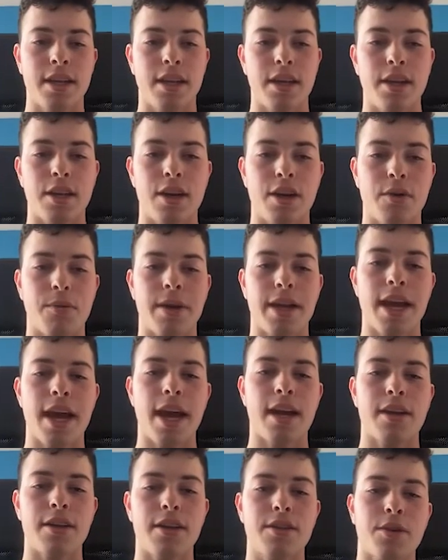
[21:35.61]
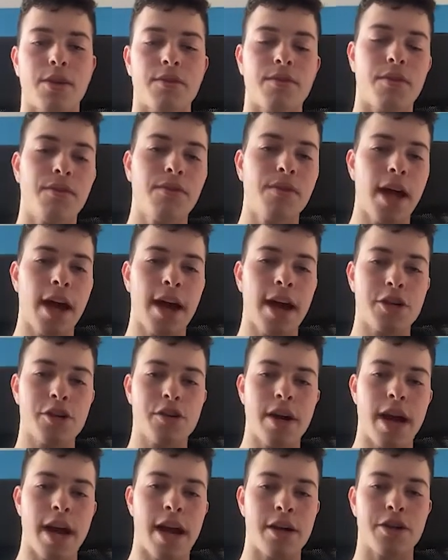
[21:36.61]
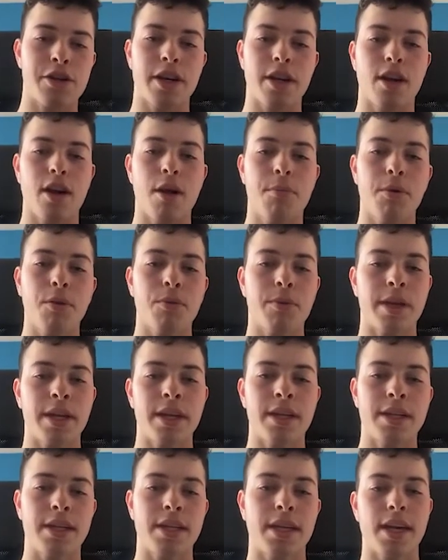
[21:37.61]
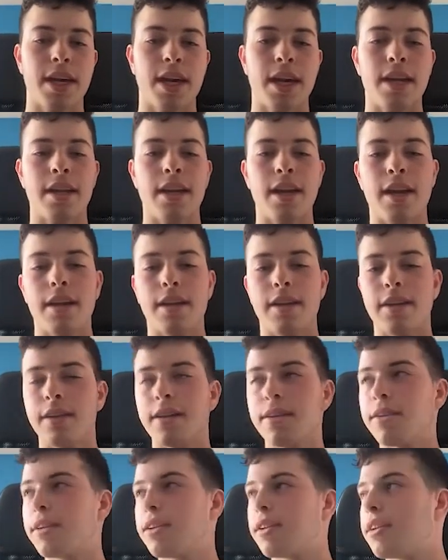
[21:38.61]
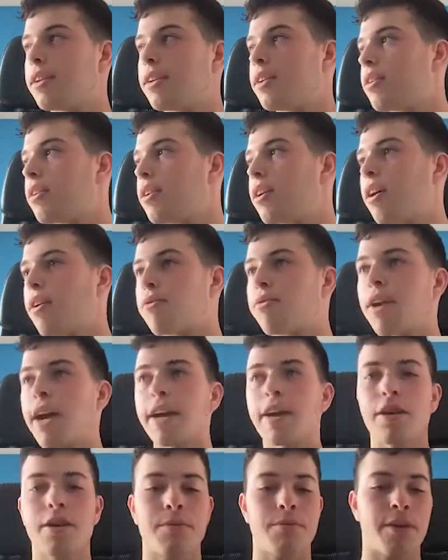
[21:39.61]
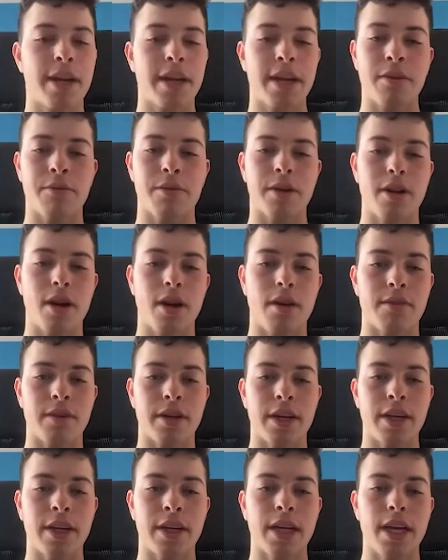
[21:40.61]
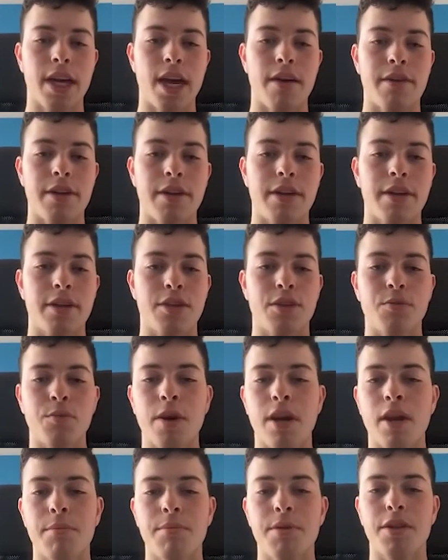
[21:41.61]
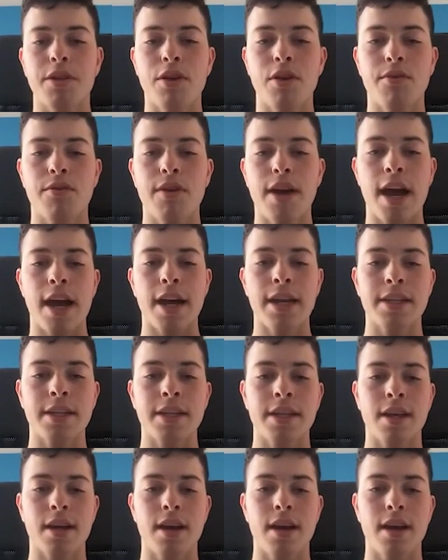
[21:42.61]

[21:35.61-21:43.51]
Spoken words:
We had a sort of a flash crash in a couple weeks, and then a record-breaking recovery. Everything just went up so fast.